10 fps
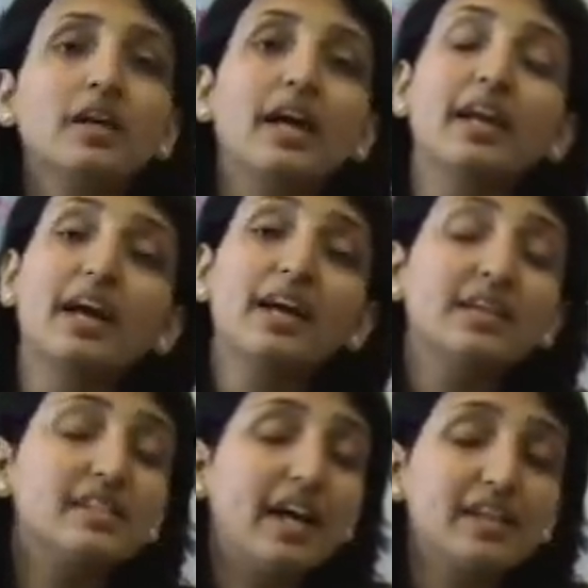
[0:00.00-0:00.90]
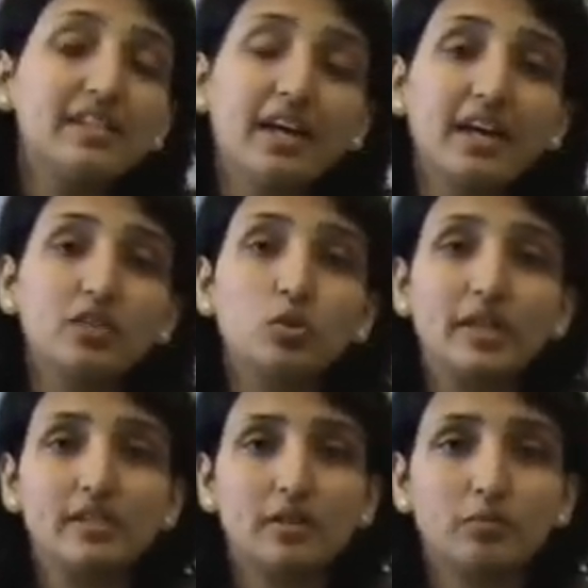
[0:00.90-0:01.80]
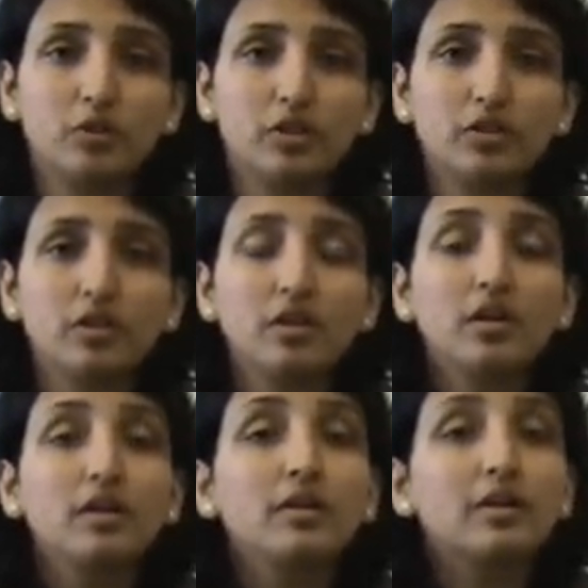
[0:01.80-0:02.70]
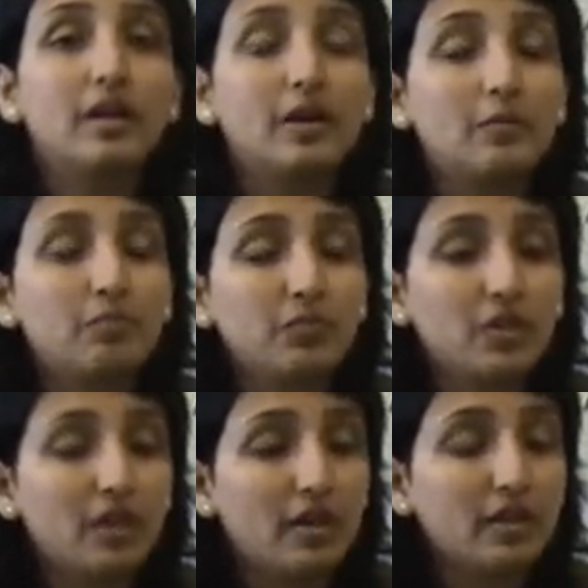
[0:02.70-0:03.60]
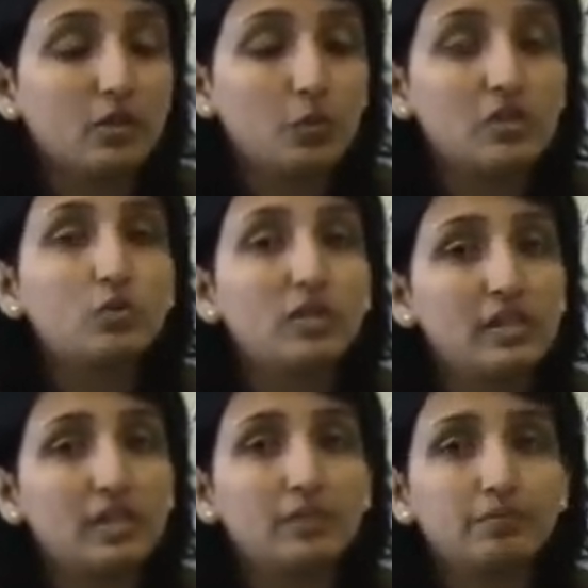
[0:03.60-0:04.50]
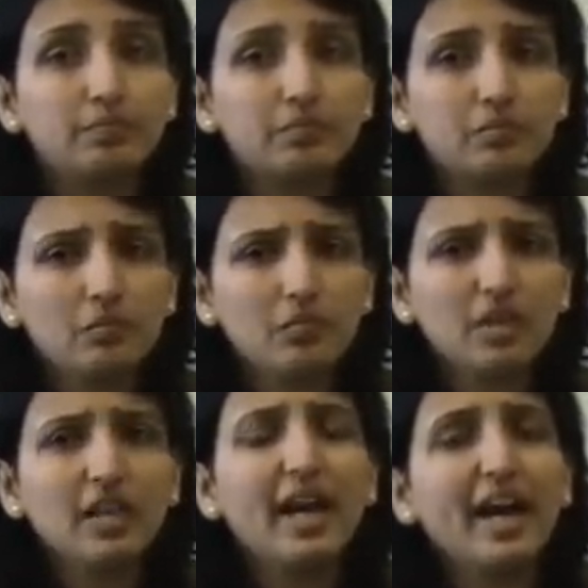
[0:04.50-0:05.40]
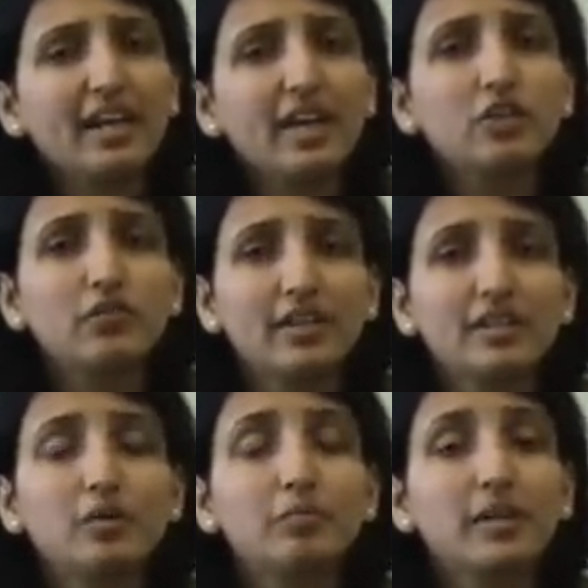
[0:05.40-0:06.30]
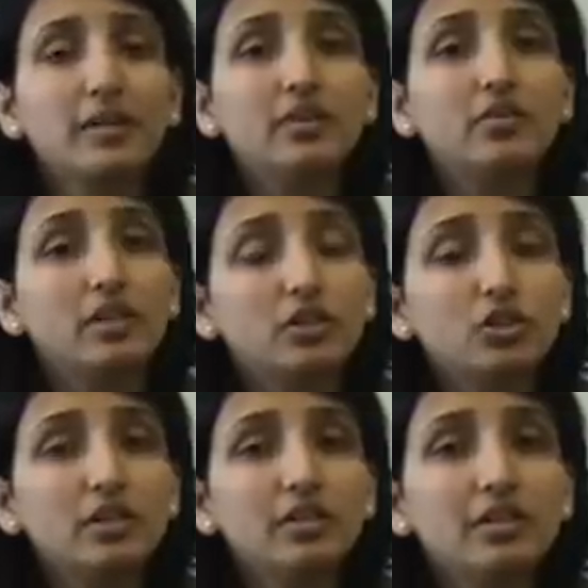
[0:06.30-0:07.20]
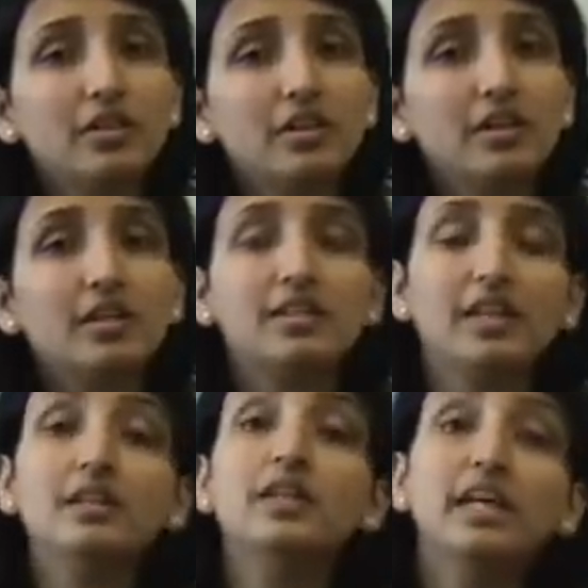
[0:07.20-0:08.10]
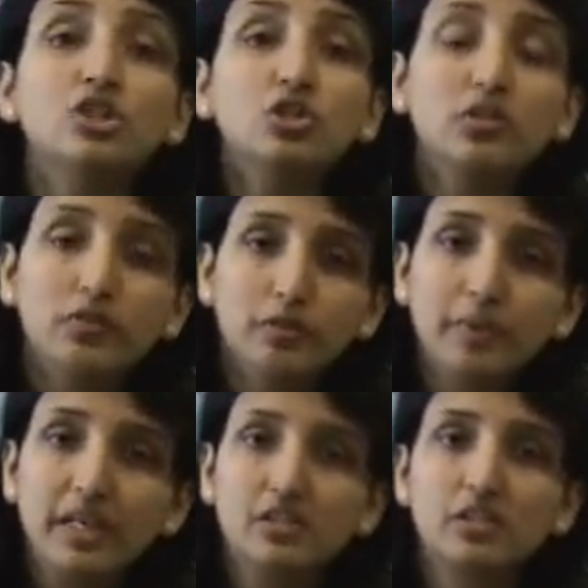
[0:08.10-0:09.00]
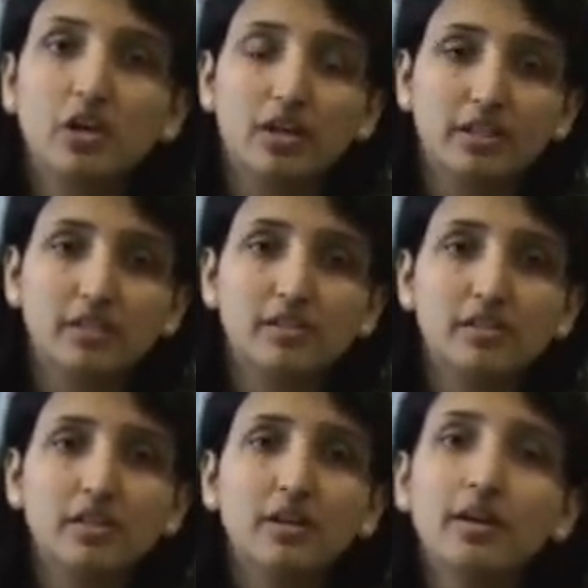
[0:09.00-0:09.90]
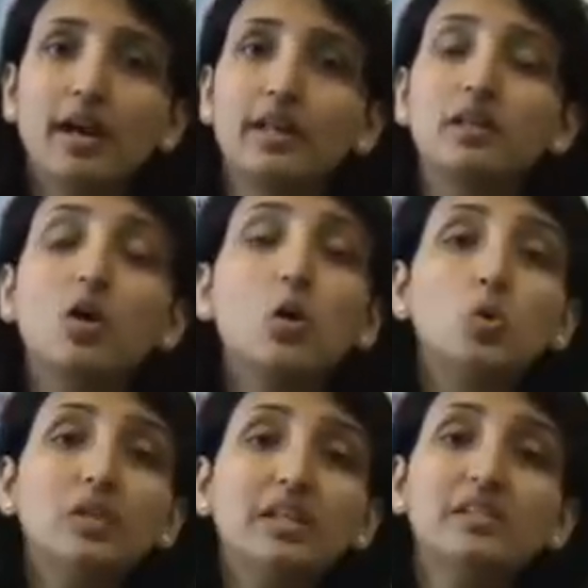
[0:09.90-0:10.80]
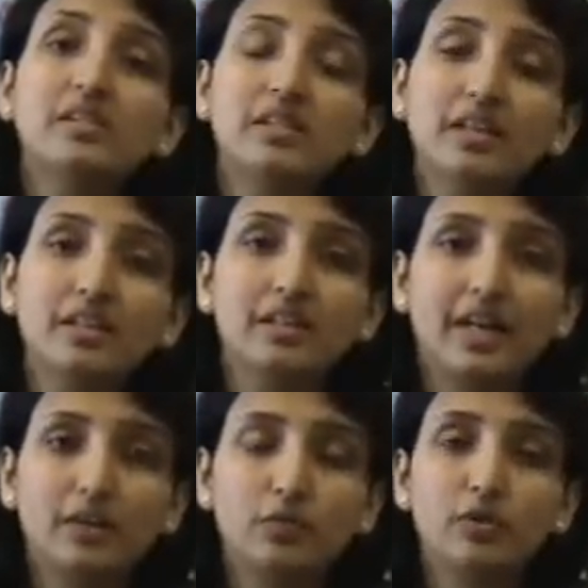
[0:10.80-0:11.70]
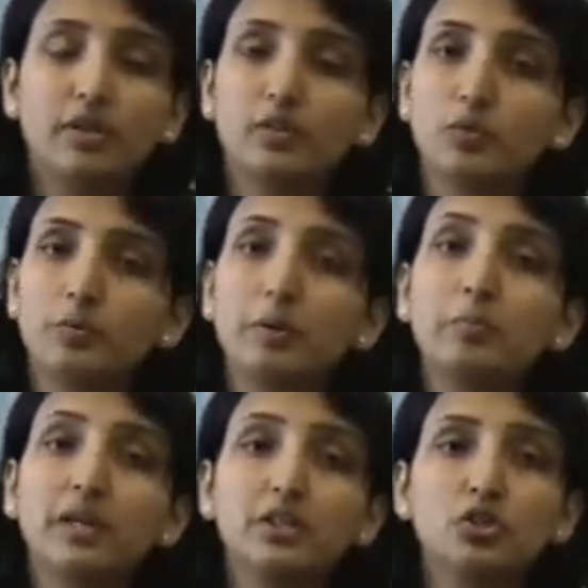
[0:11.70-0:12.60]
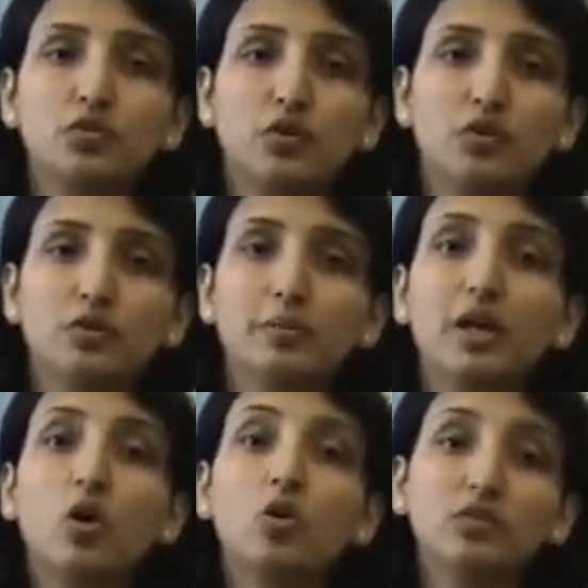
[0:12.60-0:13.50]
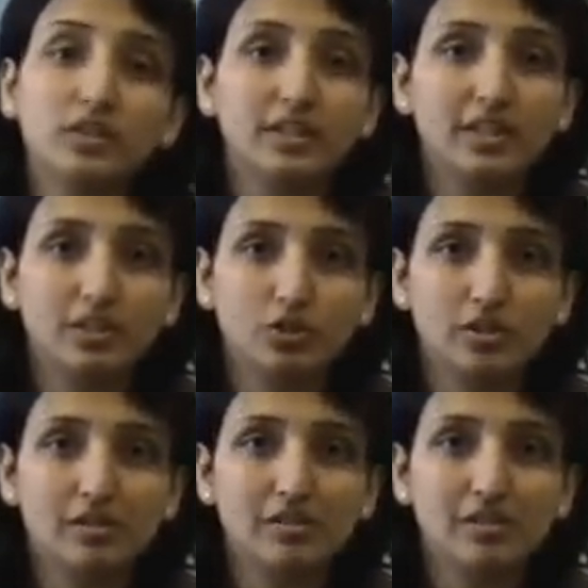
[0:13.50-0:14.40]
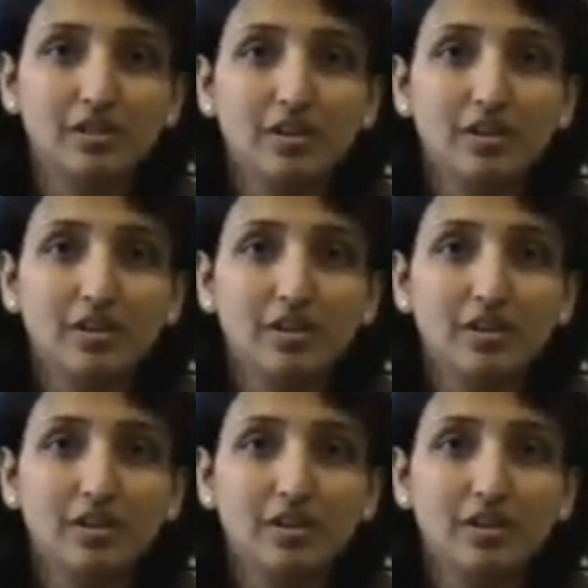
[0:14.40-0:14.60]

And as I had read somewhere, it was written, had Ayurveda been a religion, then nature would be its goddess. And the only sin that it would be punished for would be overindulgence.